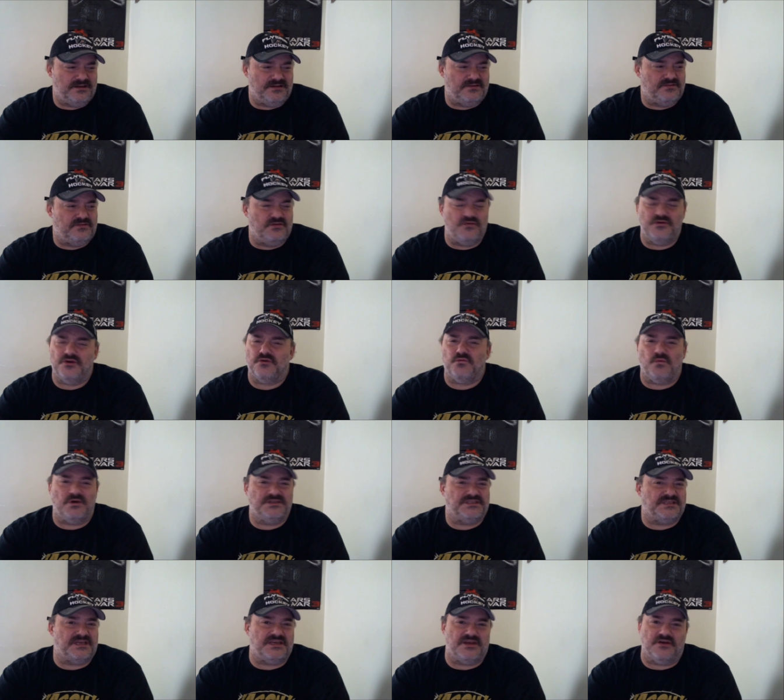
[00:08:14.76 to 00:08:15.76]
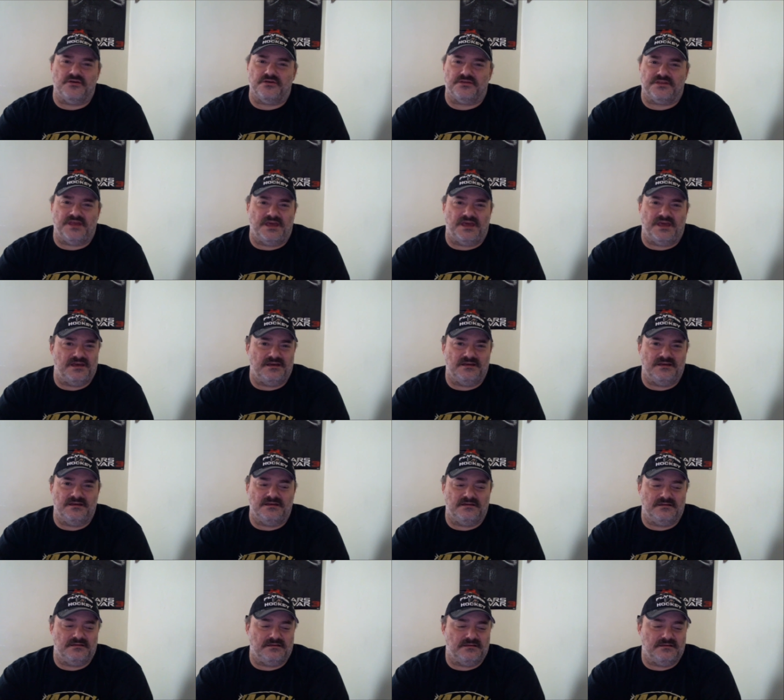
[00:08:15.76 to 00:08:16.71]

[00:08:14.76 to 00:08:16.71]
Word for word: Do your once a year thing.